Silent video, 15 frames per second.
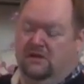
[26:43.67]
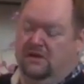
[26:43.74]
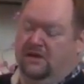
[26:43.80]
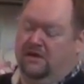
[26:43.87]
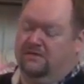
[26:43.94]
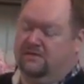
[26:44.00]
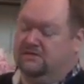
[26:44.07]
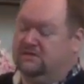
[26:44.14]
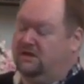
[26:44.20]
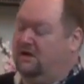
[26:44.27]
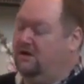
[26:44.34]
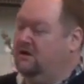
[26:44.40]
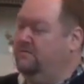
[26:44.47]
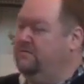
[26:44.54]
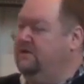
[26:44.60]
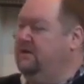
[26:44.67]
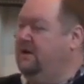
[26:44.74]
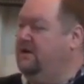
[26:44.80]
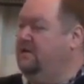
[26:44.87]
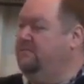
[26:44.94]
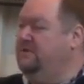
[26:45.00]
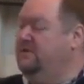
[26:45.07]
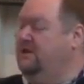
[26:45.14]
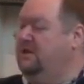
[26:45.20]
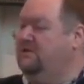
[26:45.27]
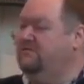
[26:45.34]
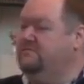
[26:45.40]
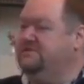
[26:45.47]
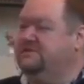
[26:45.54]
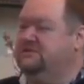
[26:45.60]
had the tar beat out,
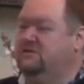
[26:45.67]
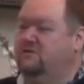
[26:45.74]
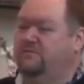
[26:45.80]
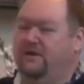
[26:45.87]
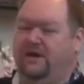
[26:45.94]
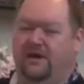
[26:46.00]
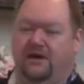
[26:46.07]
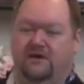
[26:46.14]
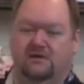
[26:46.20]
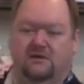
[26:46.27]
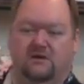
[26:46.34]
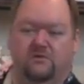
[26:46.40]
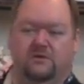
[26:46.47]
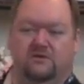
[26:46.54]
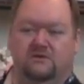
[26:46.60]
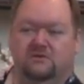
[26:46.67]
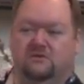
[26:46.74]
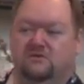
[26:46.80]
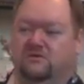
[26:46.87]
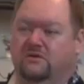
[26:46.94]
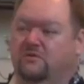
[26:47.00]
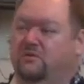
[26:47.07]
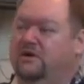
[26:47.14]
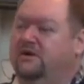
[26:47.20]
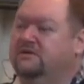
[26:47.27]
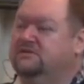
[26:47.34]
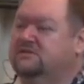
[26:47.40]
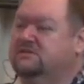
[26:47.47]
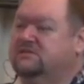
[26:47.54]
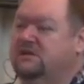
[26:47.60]
of him so bad no one knew who he
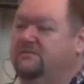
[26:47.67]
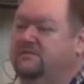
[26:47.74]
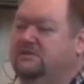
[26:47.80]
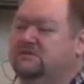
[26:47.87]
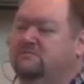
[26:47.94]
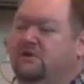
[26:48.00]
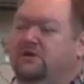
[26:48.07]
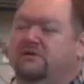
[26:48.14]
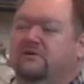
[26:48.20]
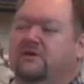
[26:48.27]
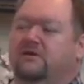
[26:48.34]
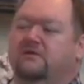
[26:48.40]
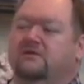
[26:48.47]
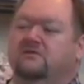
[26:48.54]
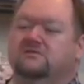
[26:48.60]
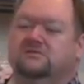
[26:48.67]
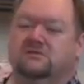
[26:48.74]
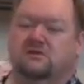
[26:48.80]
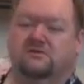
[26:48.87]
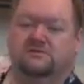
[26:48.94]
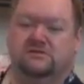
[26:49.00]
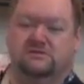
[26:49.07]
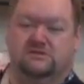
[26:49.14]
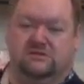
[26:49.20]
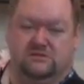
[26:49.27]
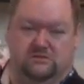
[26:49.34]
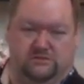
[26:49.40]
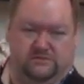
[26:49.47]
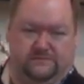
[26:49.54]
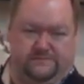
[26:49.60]
was except his mother and those closest
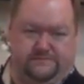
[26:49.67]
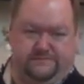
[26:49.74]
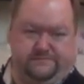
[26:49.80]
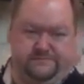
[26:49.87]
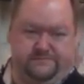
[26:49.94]
to him.